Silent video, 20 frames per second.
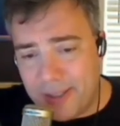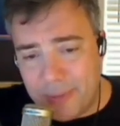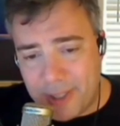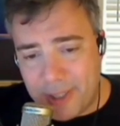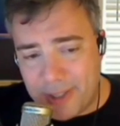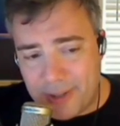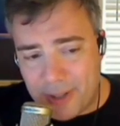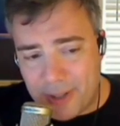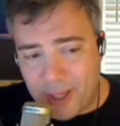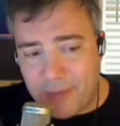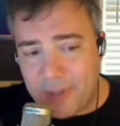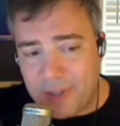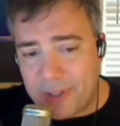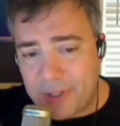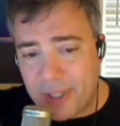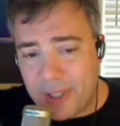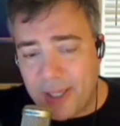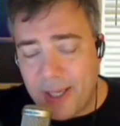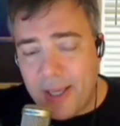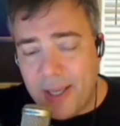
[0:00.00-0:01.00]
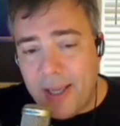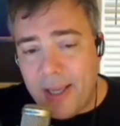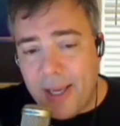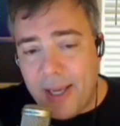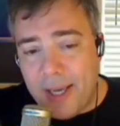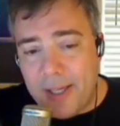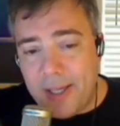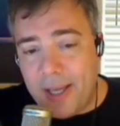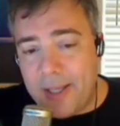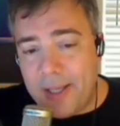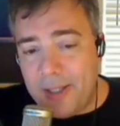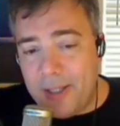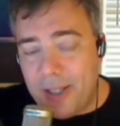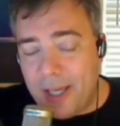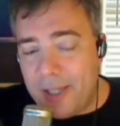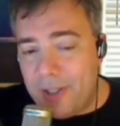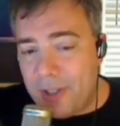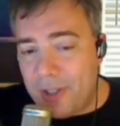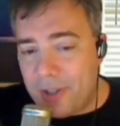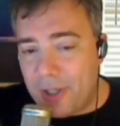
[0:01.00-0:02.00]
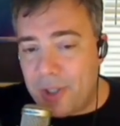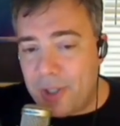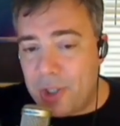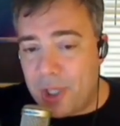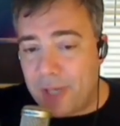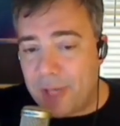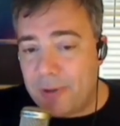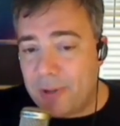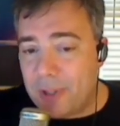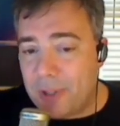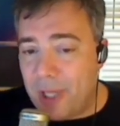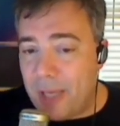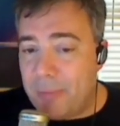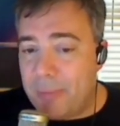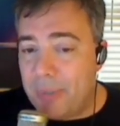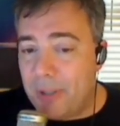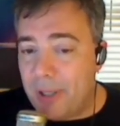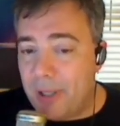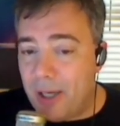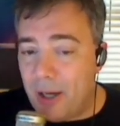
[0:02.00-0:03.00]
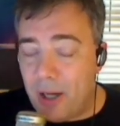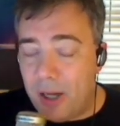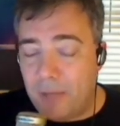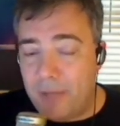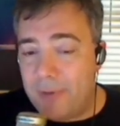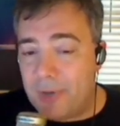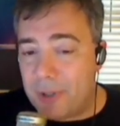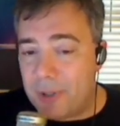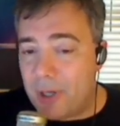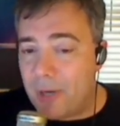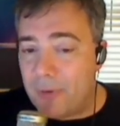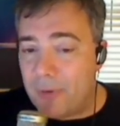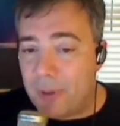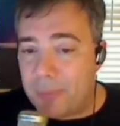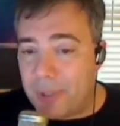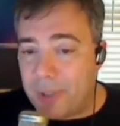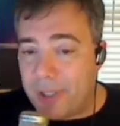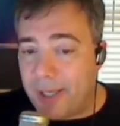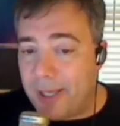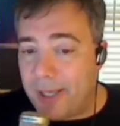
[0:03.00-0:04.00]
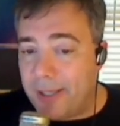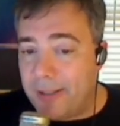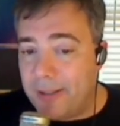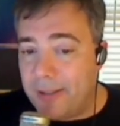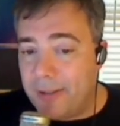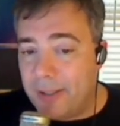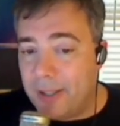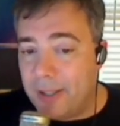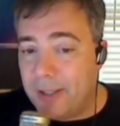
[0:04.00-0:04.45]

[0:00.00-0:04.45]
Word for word: I mean, just obviously, and and and just in general, keep all of your software up to date.